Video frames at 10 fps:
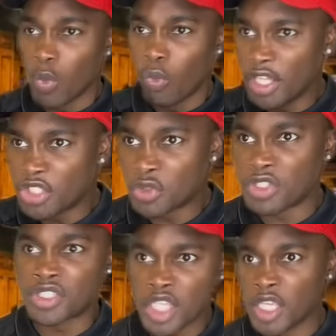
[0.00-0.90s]
What did you
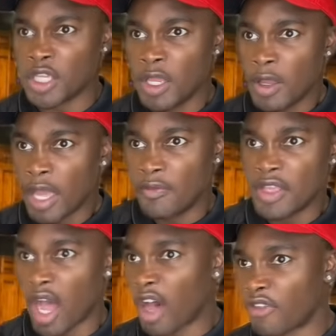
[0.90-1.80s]
see in
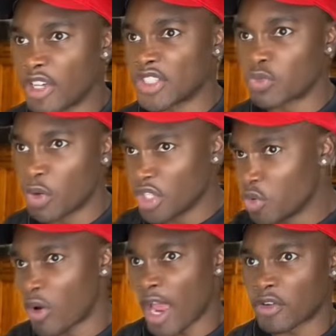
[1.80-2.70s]
the offense when
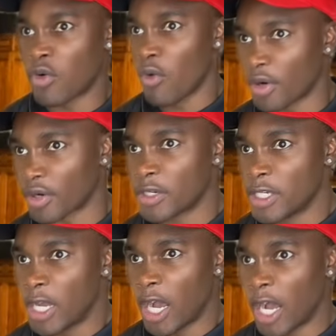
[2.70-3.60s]
you were at corner?
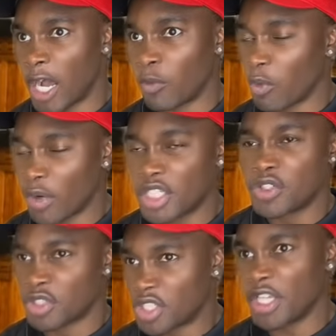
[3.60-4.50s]
What did
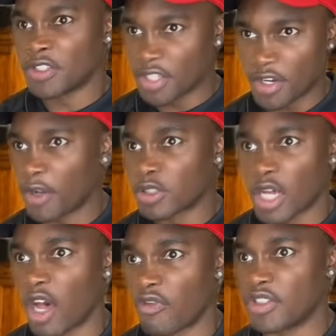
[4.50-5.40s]
you see in Cedar Hill's
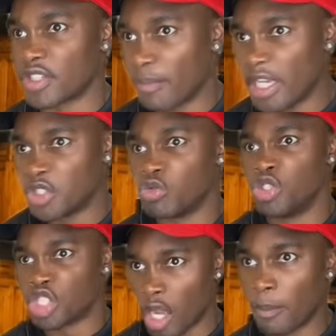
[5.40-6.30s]
offense that made you
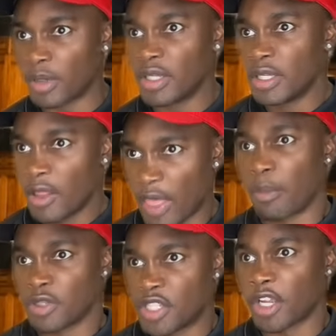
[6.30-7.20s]
jump
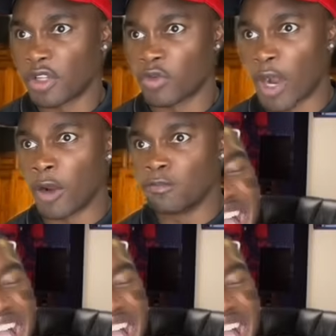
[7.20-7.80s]
that particular route?